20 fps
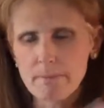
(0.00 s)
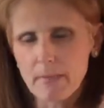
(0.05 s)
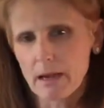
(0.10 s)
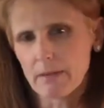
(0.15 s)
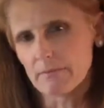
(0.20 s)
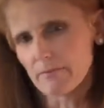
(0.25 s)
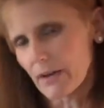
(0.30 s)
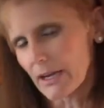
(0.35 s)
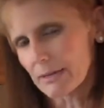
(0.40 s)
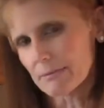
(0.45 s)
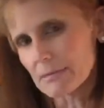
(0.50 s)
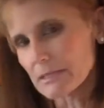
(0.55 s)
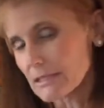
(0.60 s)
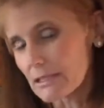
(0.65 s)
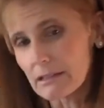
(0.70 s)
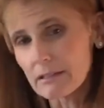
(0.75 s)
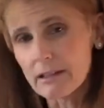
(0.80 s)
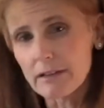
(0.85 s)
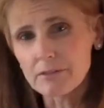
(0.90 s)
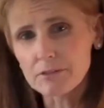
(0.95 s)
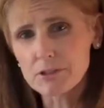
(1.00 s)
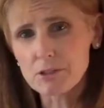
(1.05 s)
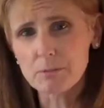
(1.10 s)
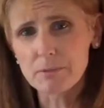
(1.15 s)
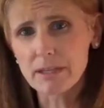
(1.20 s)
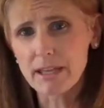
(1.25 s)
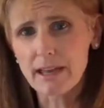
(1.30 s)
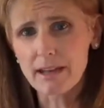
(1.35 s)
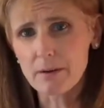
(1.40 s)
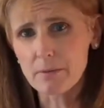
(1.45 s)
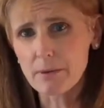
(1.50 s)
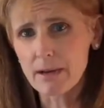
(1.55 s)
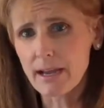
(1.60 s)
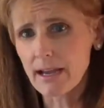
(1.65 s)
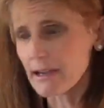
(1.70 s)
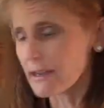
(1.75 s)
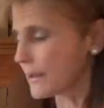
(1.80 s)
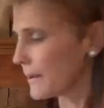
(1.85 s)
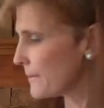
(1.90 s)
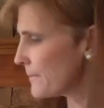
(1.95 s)
Um, vitamin D levels will be out of
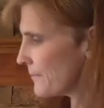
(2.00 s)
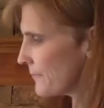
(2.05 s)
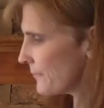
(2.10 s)
whack.